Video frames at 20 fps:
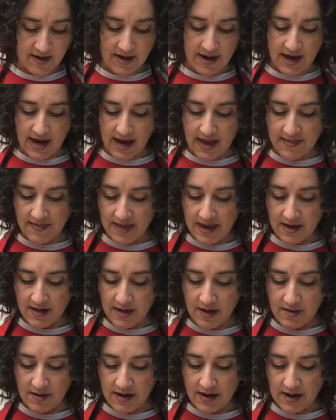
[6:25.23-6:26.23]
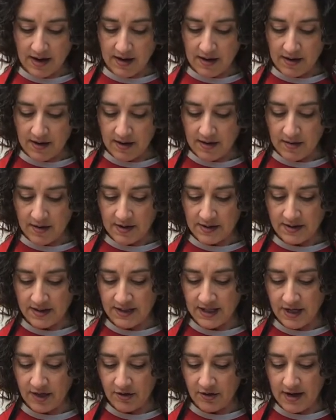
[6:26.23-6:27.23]
and then
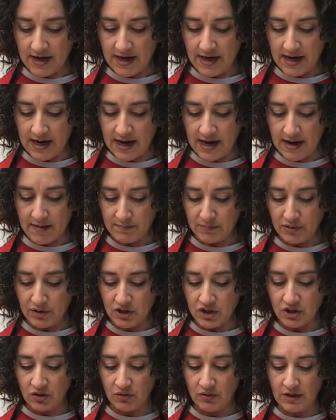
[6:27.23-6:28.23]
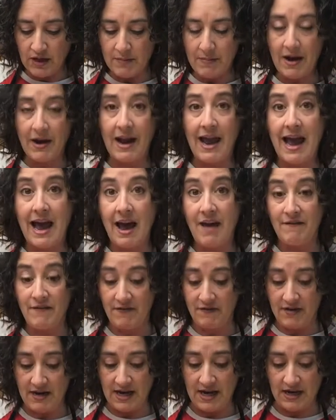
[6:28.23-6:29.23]
center it and push only about
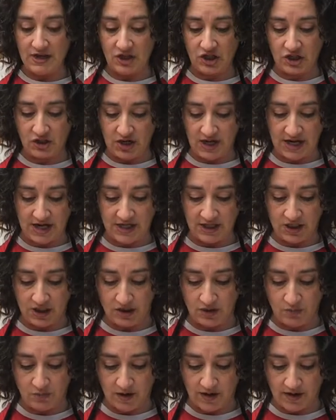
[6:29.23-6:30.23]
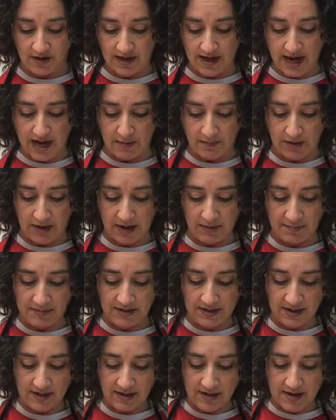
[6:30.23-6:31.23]
1/2 inch into one of the cake pops.